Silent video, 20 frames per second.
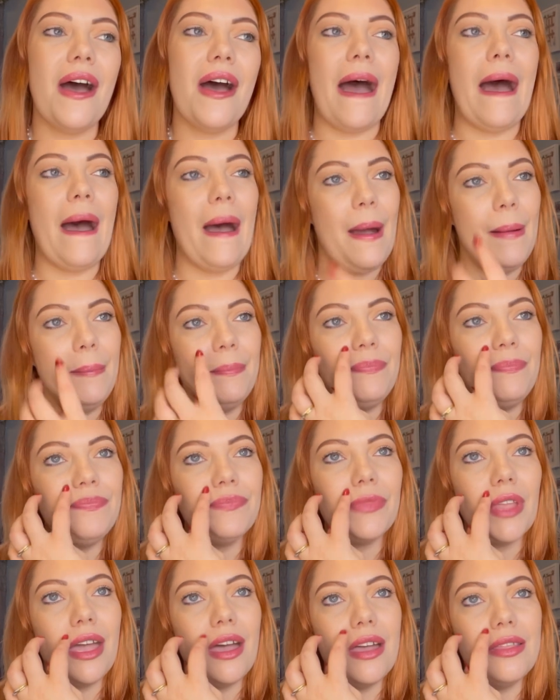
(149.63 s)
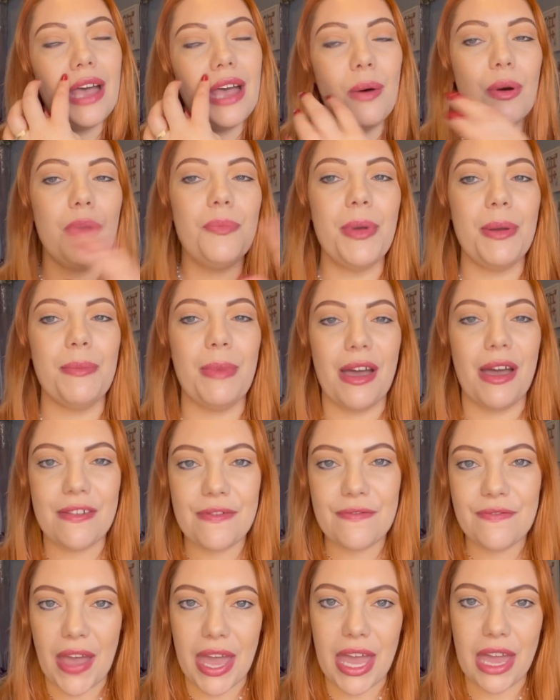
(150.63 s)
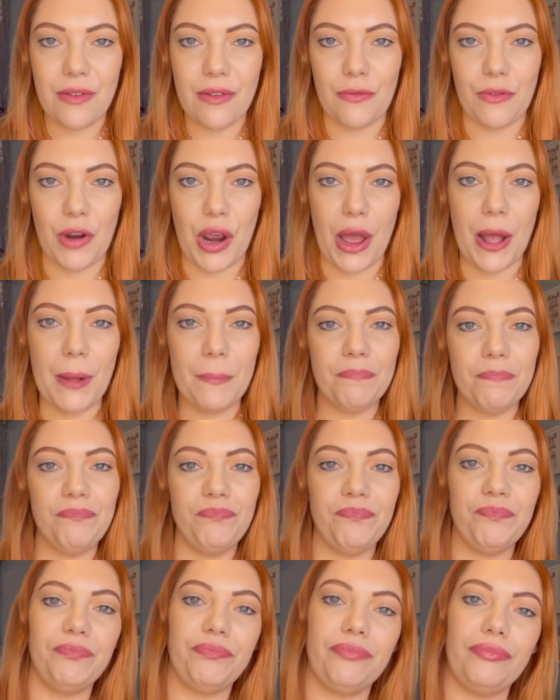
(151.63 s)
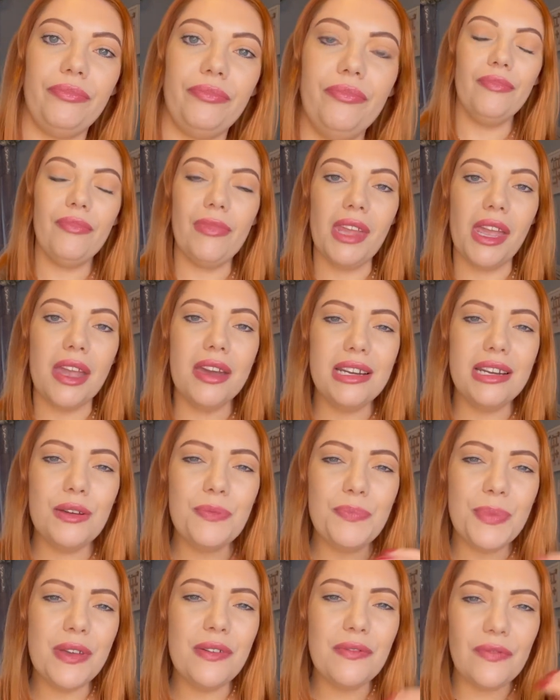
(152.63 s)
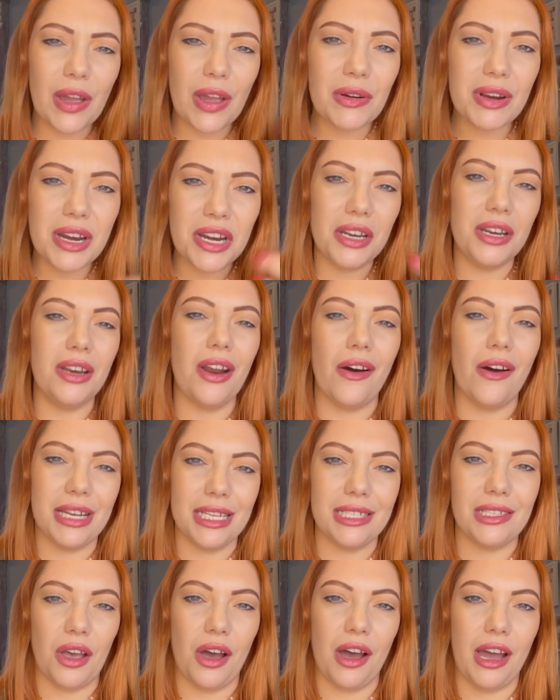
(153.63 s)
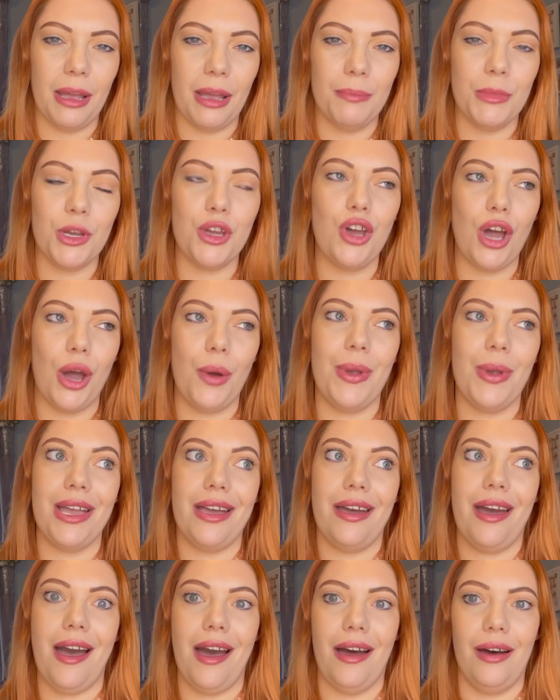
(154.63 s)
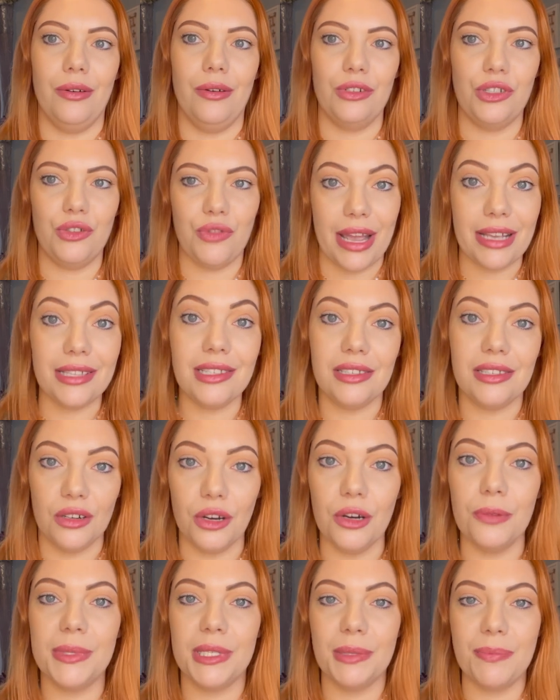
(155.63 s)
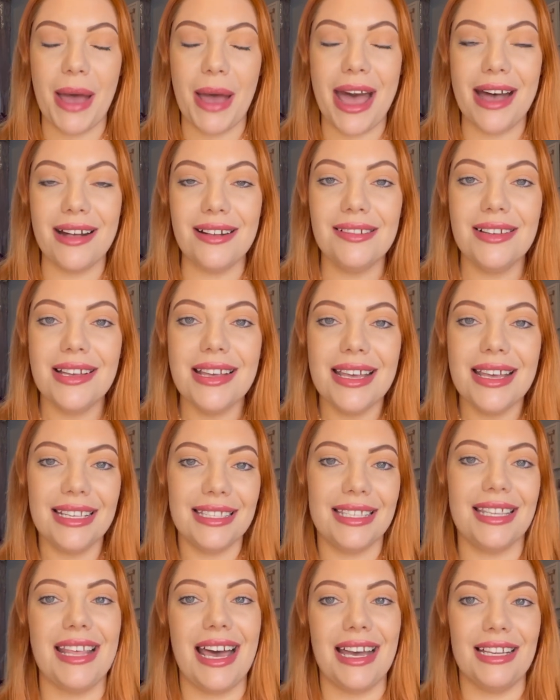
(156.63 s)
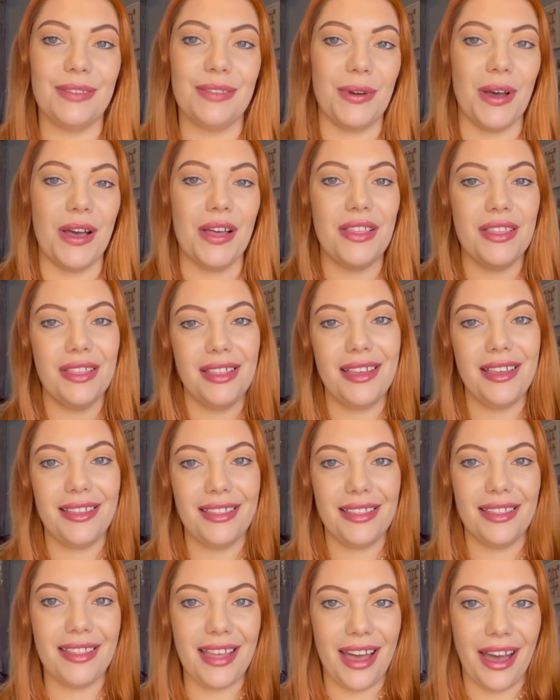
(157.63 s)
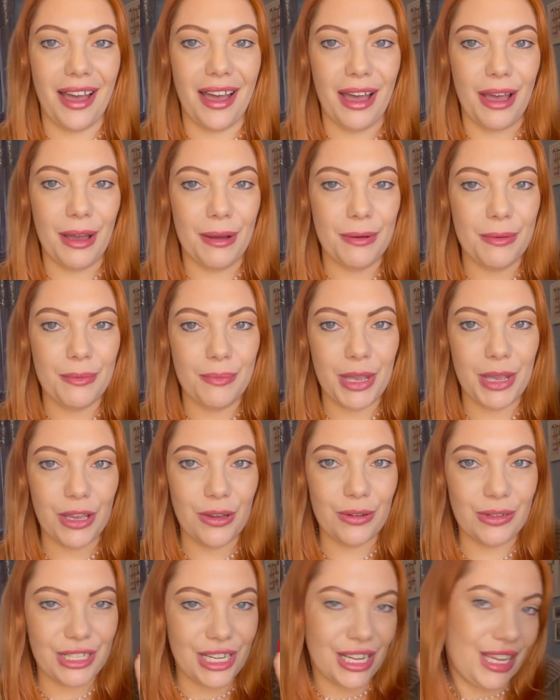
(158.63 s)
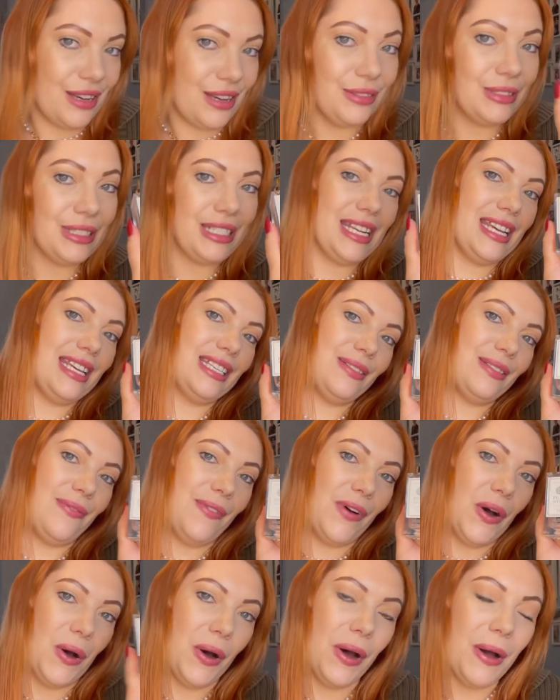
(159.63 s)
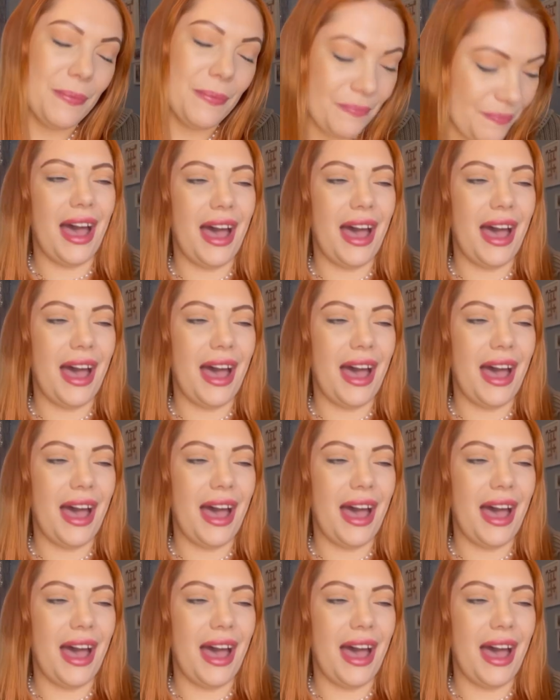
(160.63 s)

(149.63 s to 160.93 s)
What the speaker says: And that would be my favorite. And it would be a very nighttime going out, dressed up smell. So that's what my Gucci Guilty is for.